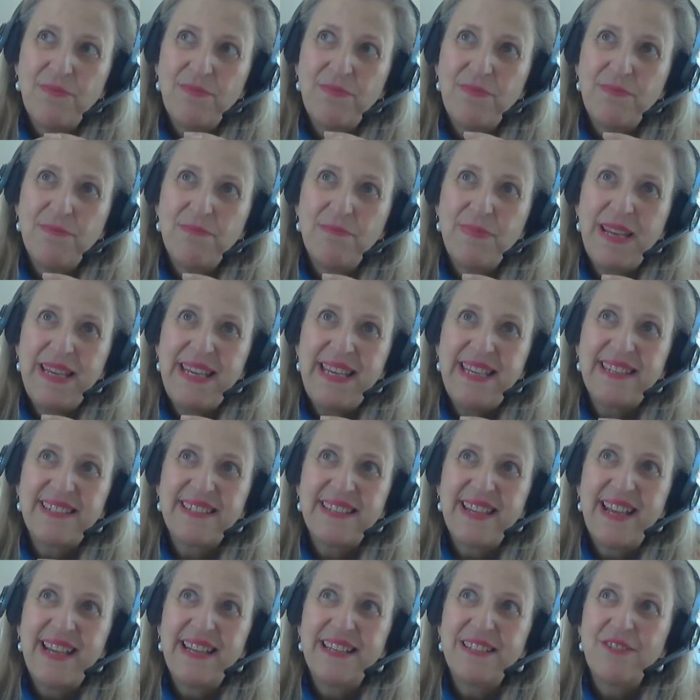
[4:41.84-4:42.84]
many
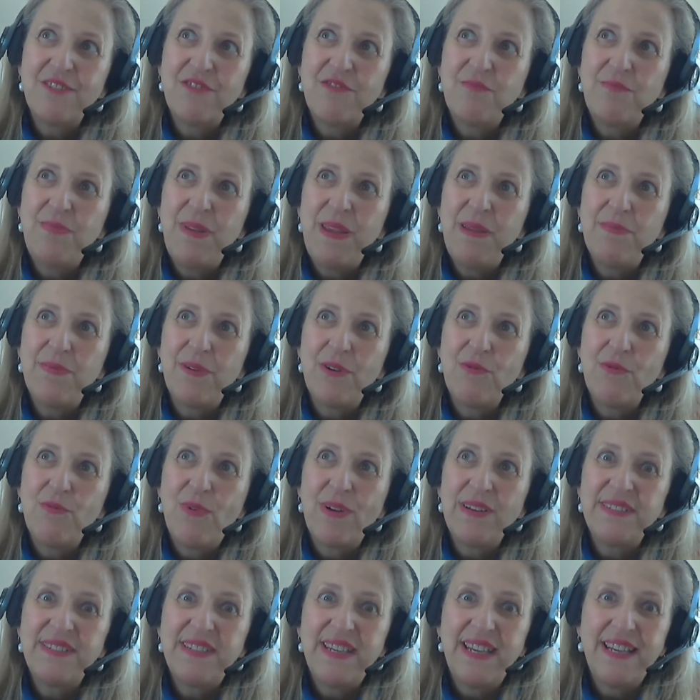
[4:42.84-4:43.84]
signs of people
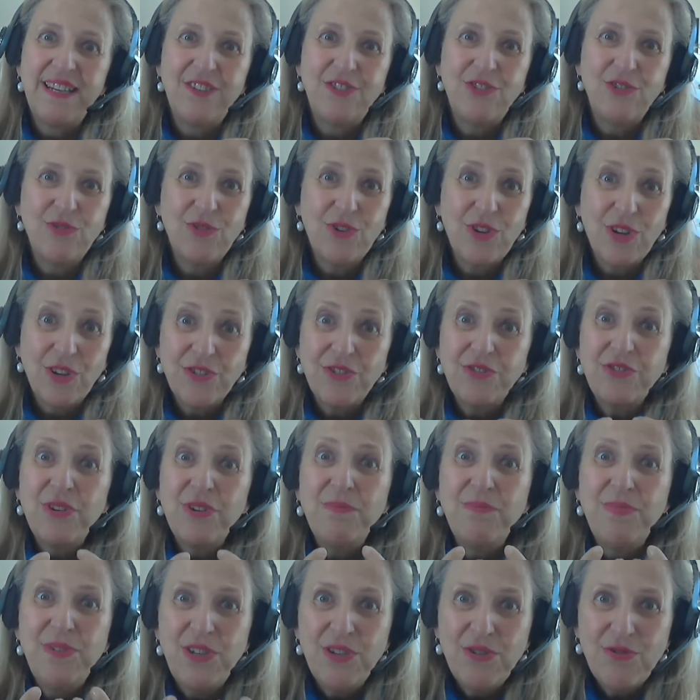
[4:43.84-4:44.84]
wanting to
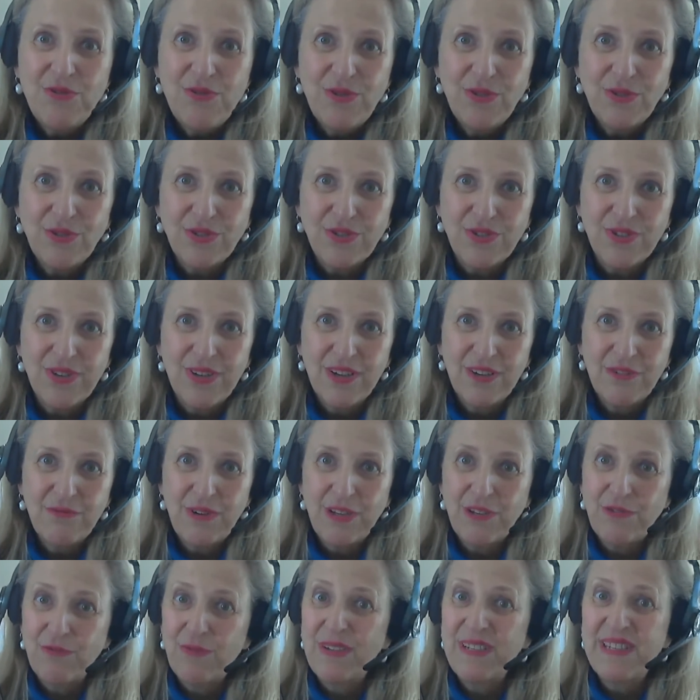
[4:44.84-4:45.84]
contribute
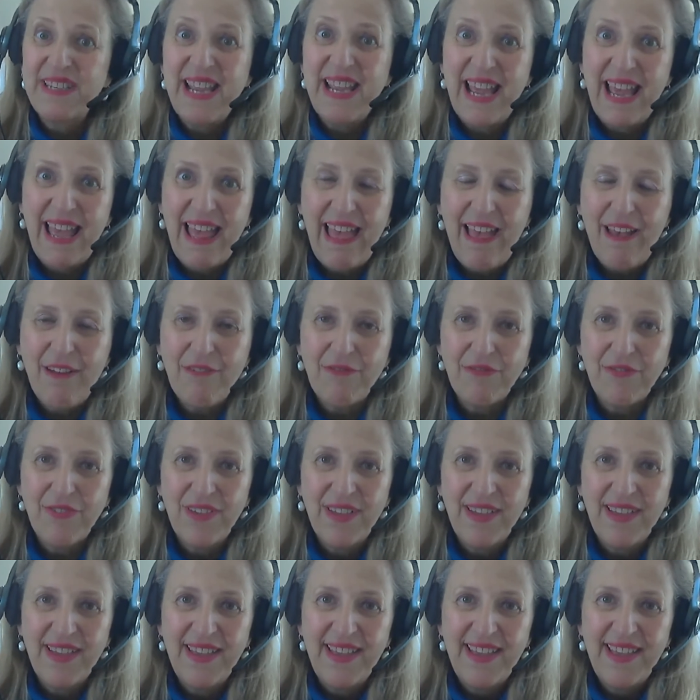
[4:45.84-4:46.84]
with what they have.
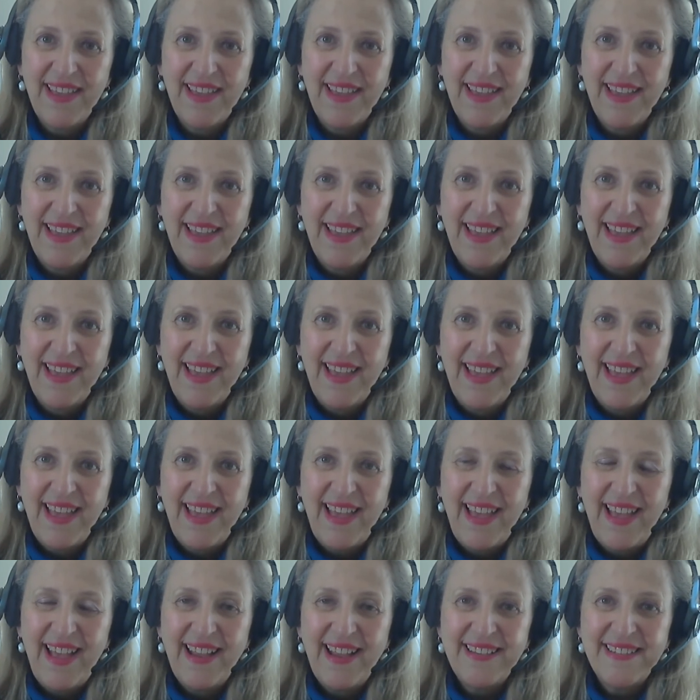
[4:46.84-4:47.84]

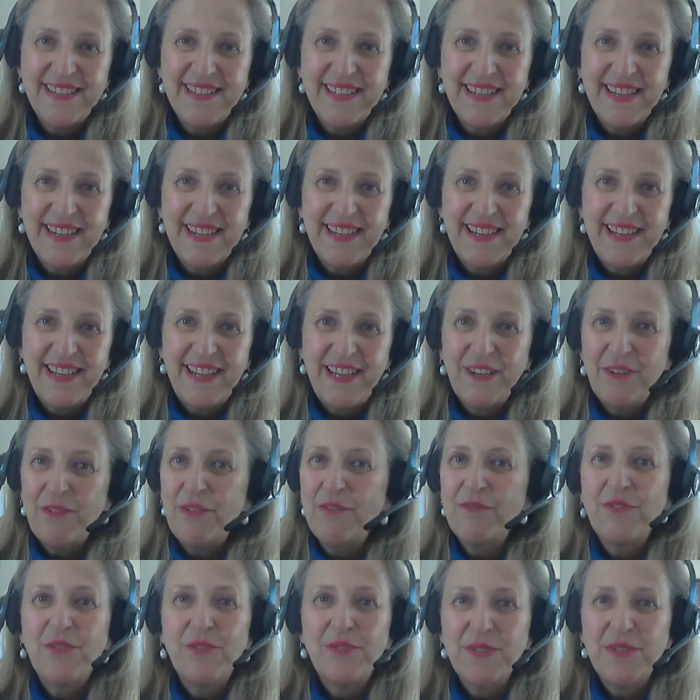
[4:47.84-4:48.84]
And
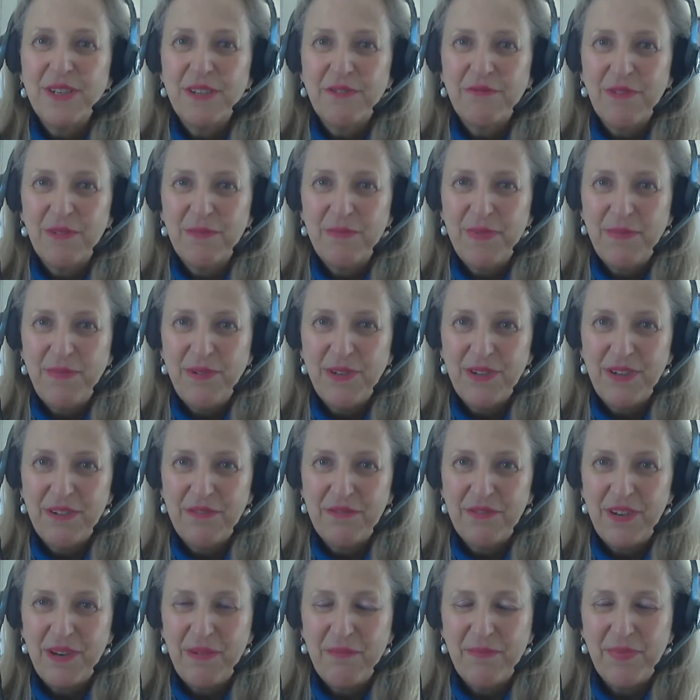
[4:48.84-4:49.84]
of course, it will be
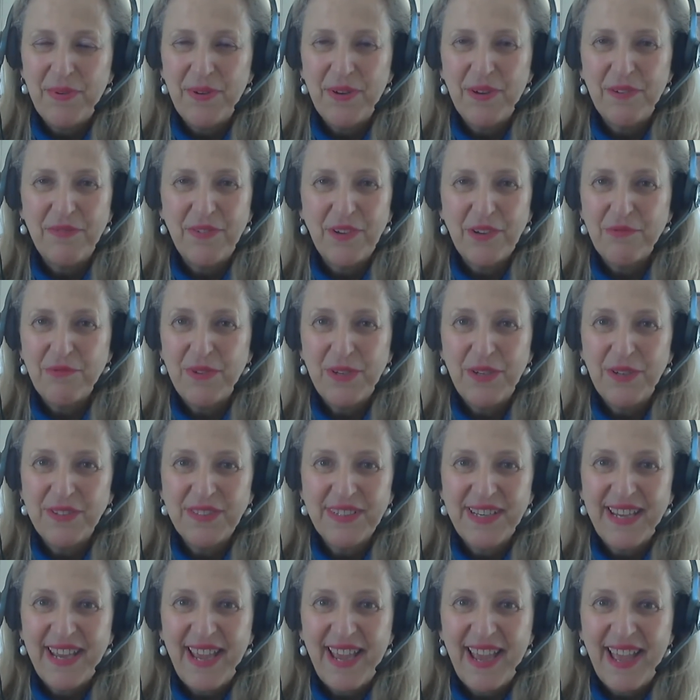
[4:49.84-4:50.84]
beautifully imperfect. We
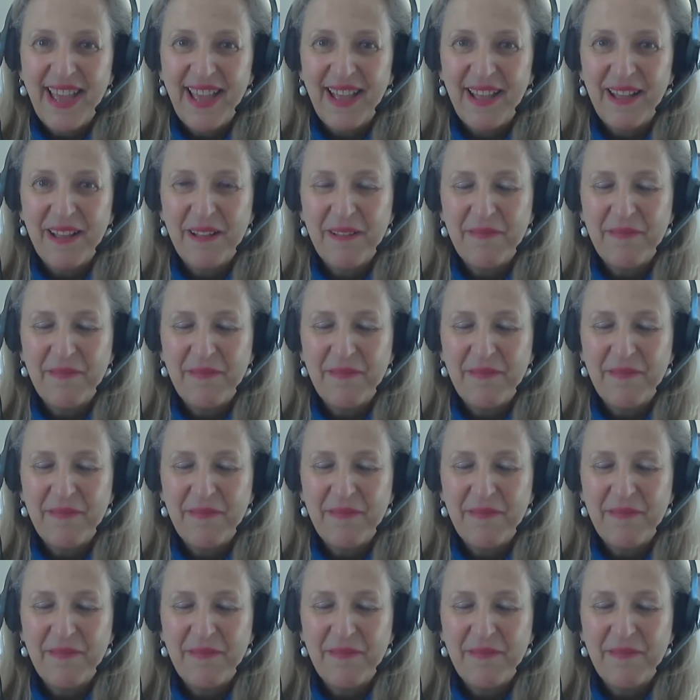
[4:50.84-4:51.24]
don't care.